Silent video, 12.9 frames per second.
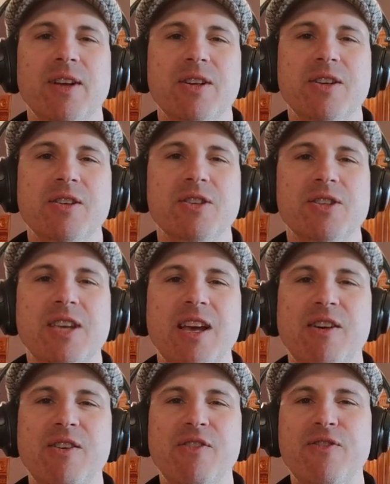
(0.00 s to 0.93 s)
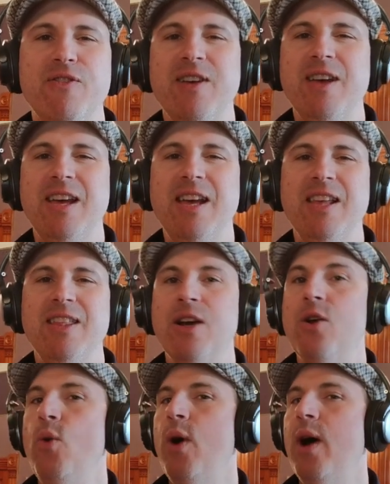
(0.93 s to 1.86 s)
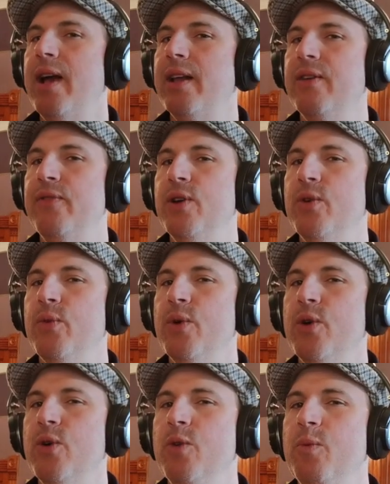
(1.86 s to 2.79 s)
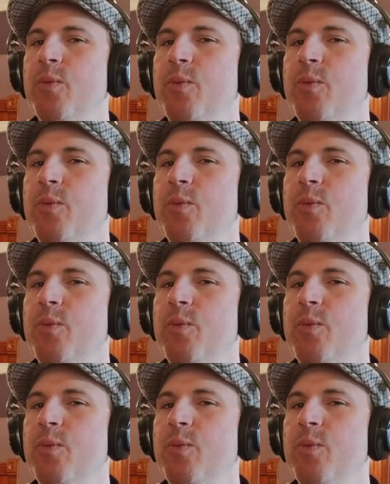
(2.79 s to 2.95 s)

to yourself in the quiet of your room.